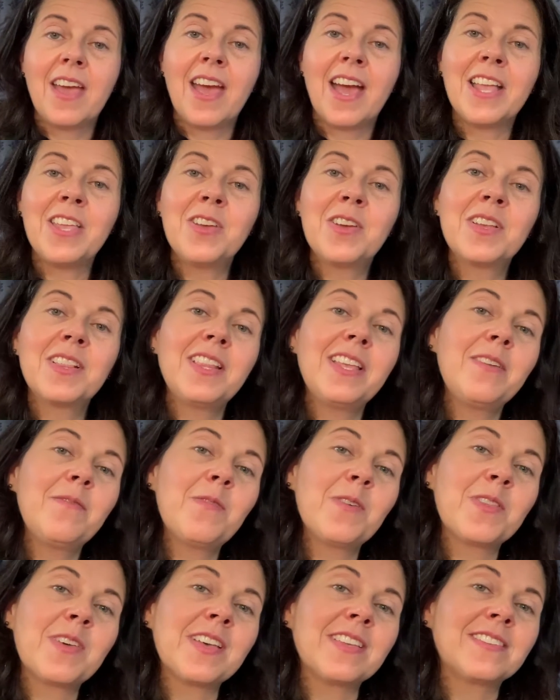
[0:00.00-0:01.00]
And you can
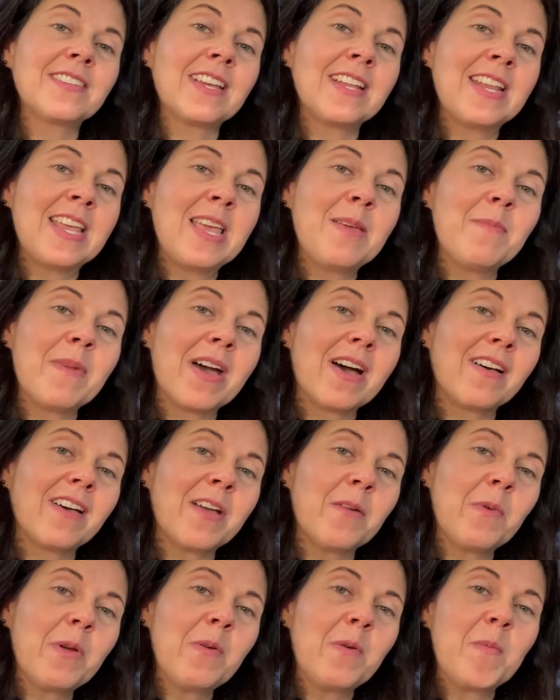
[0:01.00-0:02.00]
leave with us an email,
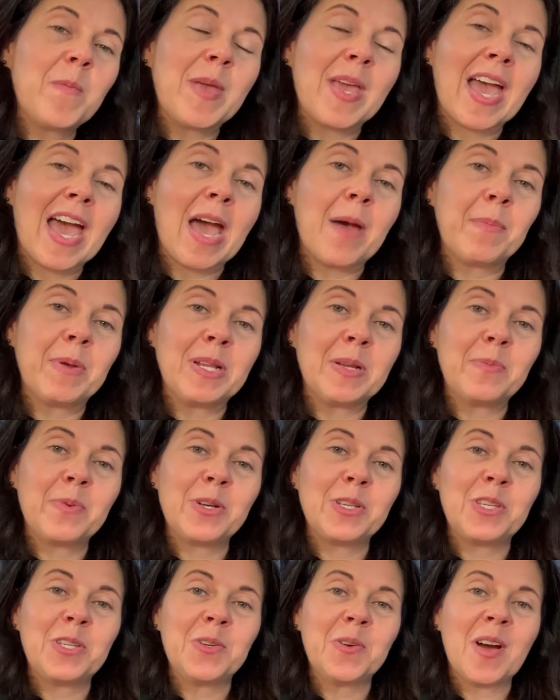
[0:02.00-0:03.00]
and we would be happy to
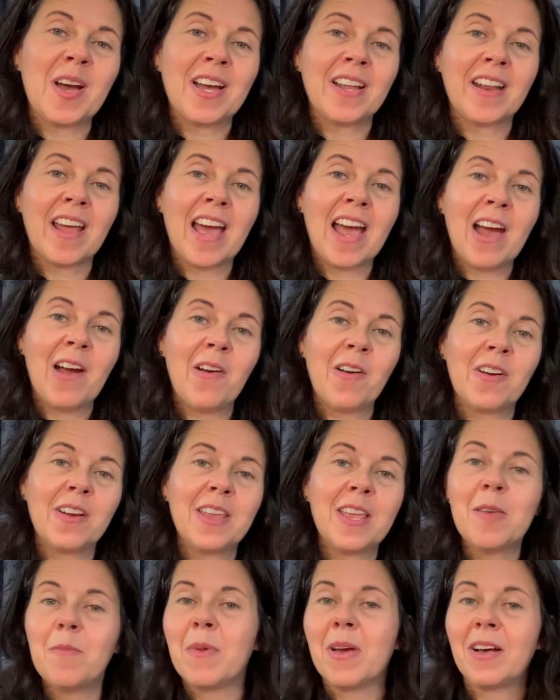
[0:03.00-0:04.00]
put you on our
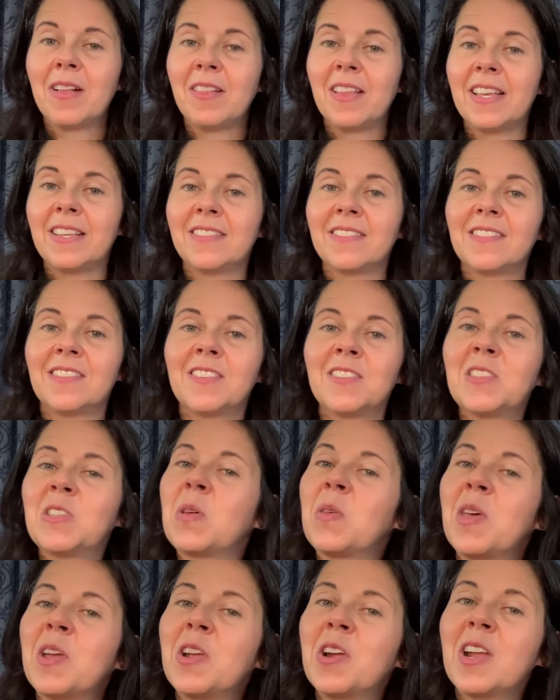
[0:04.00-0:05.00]
email lists
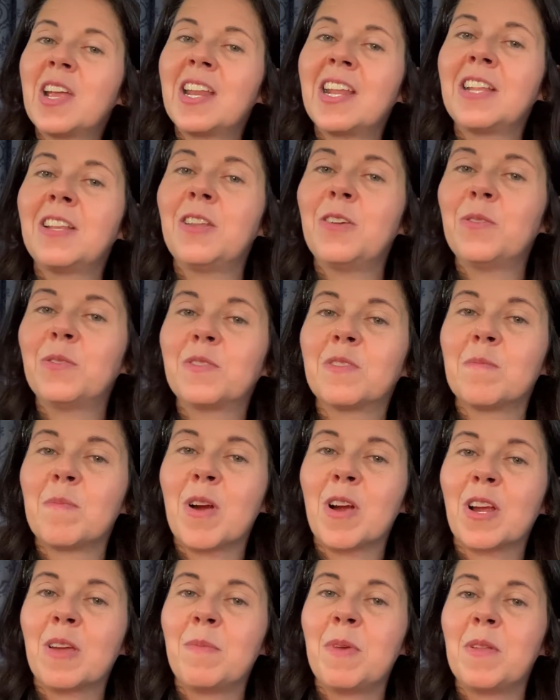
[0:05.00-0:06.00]
so that you're getting news from
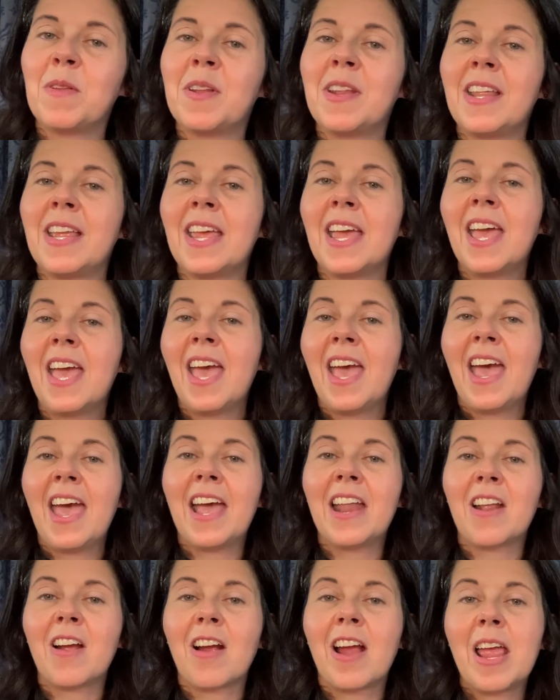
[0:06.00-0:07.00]
our community
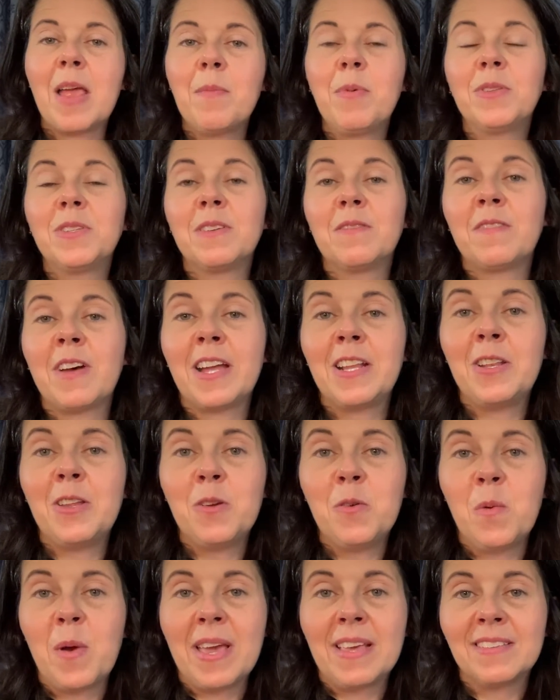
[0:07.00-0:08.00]
and are able to find
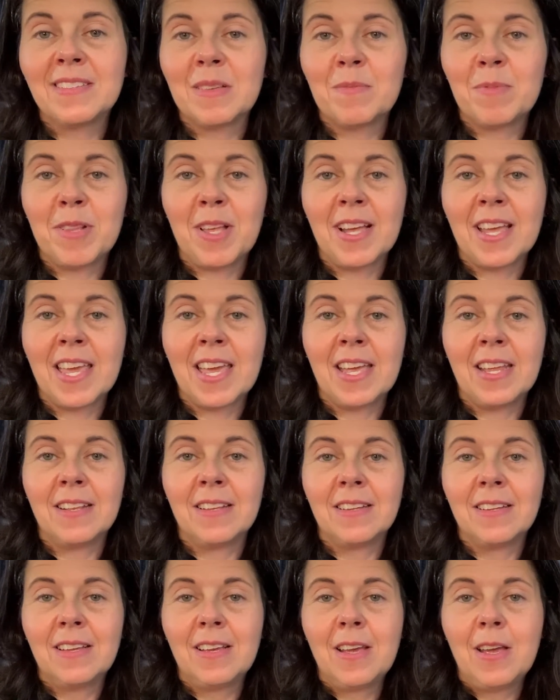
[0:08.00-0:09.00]
new ways to plug
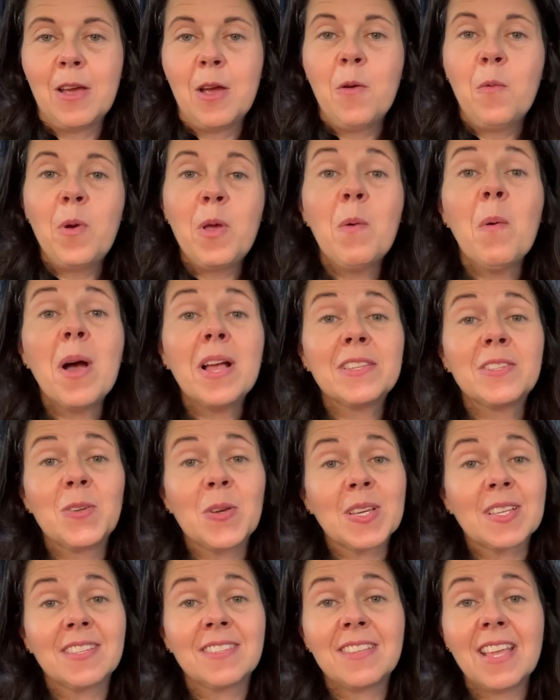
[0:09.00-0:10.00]
in. We want to
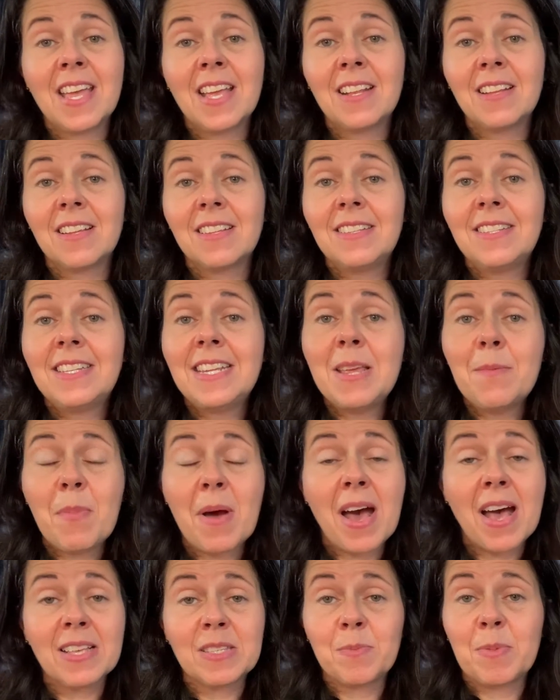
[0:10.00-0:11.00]
extend deep
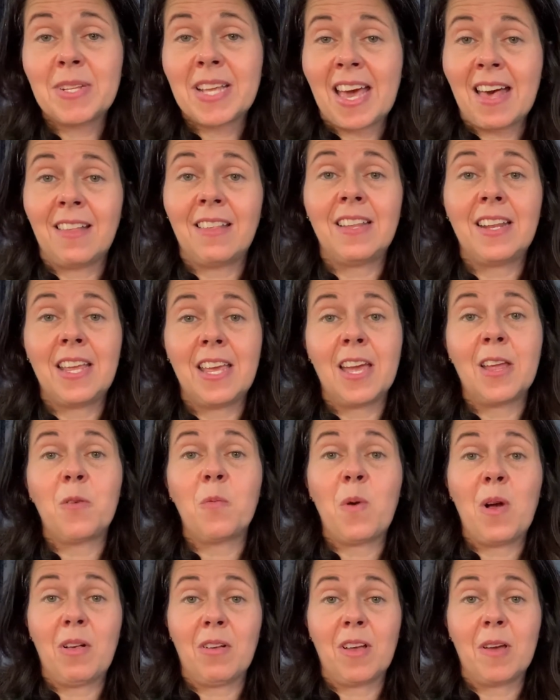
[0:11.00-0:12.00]
hospitality and
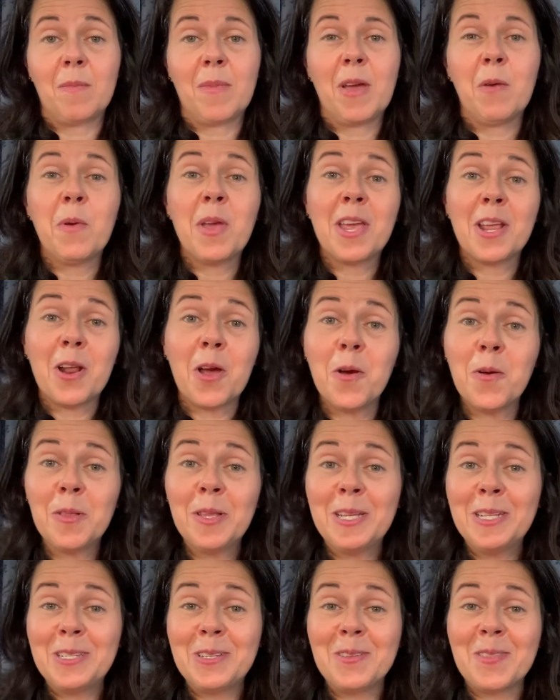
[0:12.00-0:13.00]
welcome, and we can
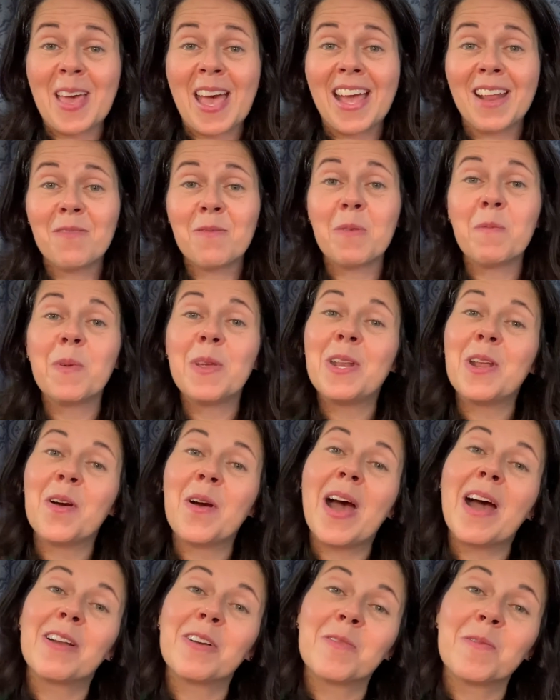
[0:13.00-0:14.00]
only do that when we know
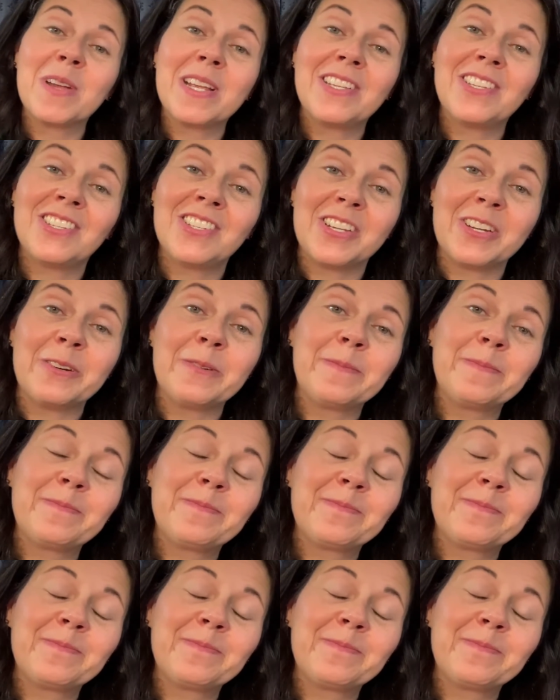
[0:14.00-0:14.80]
how to reach you.